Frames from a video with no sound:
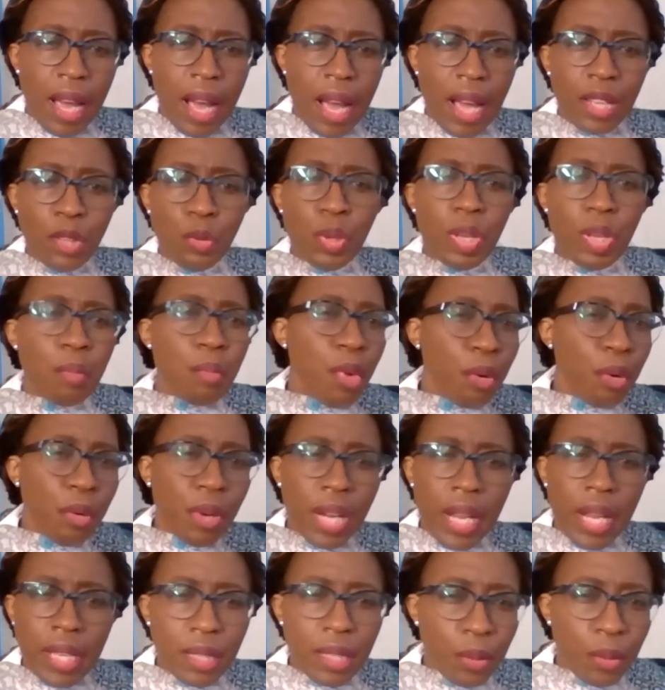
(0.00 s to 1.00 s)
are doing more or
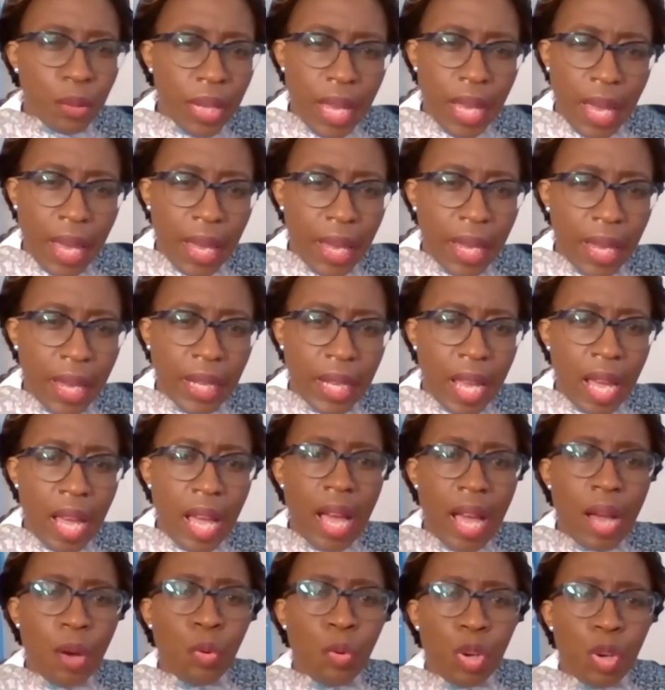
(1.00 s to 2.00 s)
less okay. And
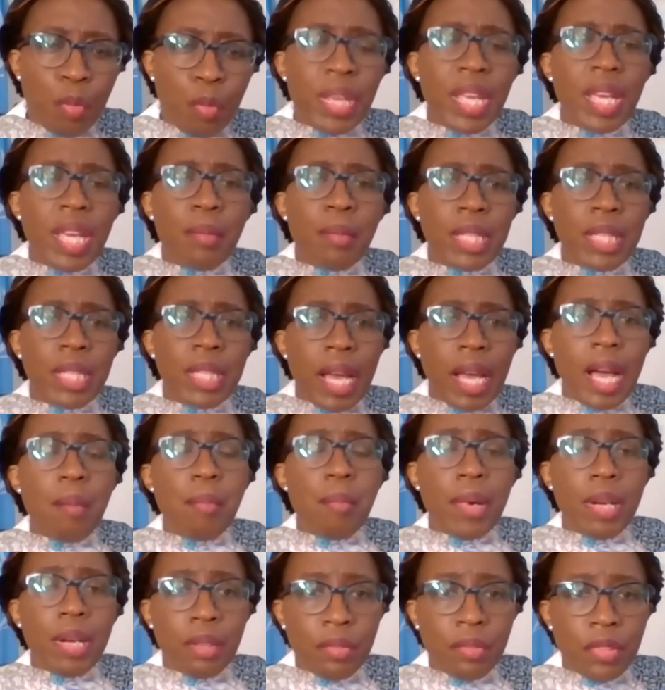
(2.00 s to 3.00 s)
I will be able to
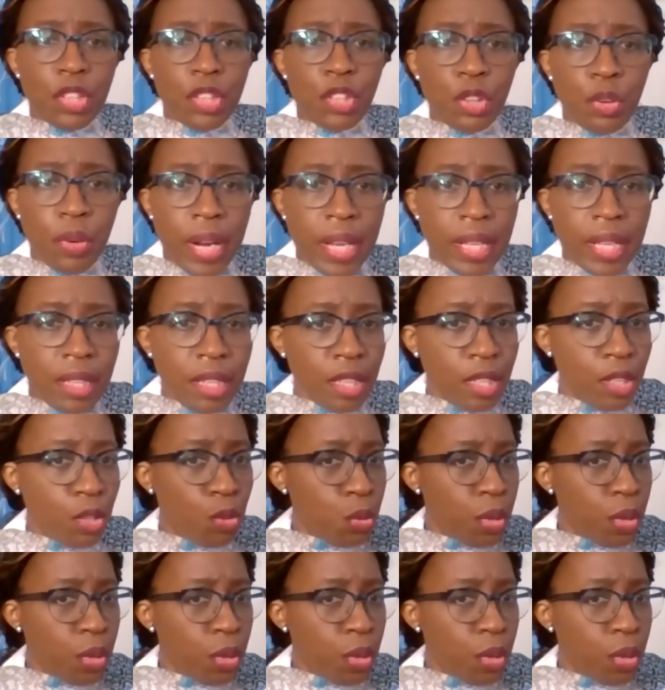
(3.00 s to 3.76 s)
come out of this crisis.